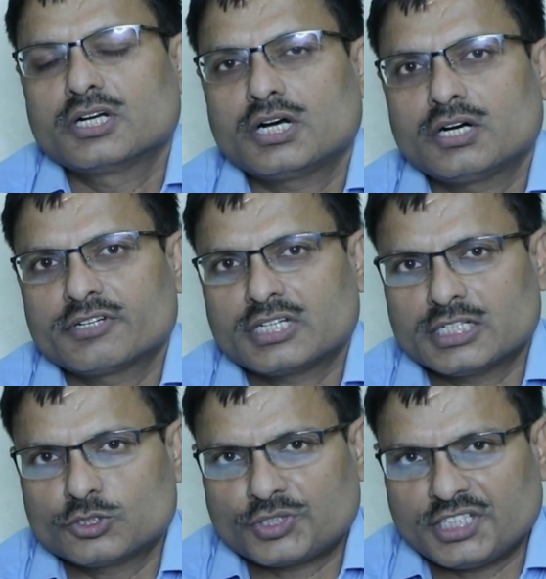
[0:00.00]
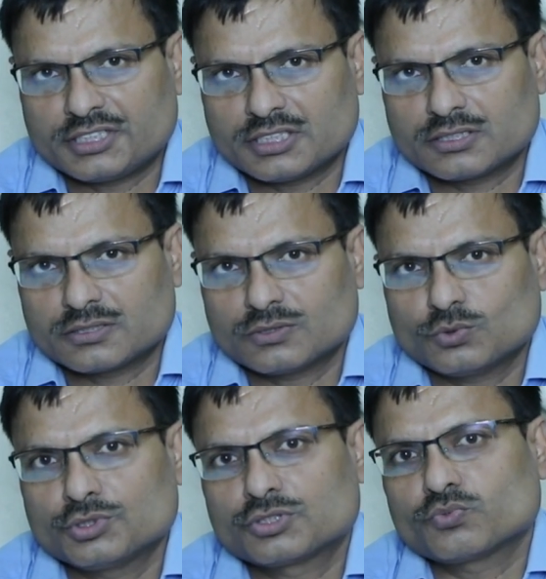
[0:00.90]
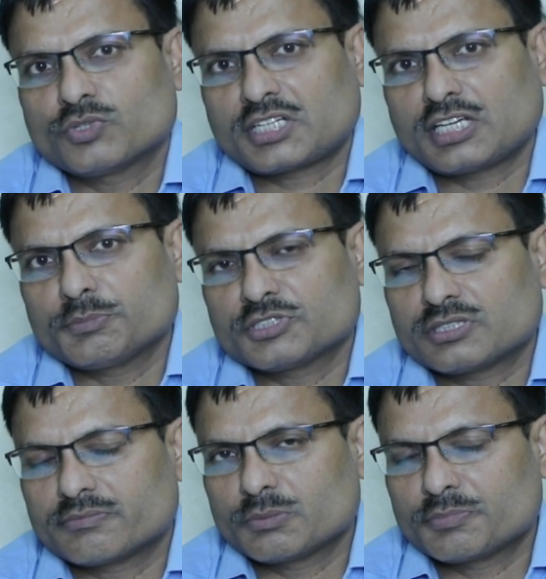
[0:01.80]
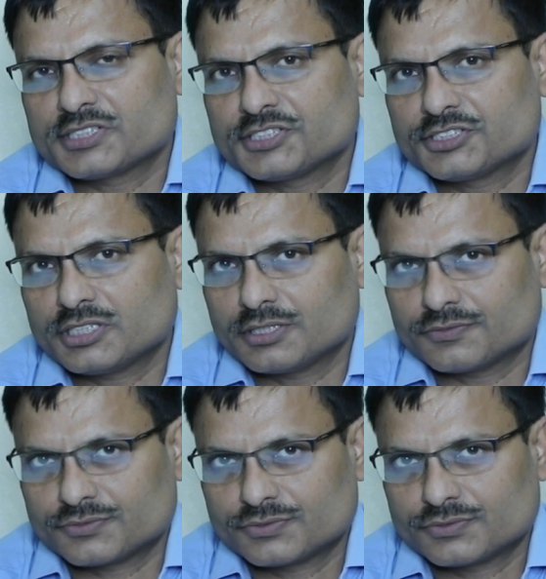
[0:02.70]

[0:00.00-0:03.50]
our educator who is working with cerebral palsy children.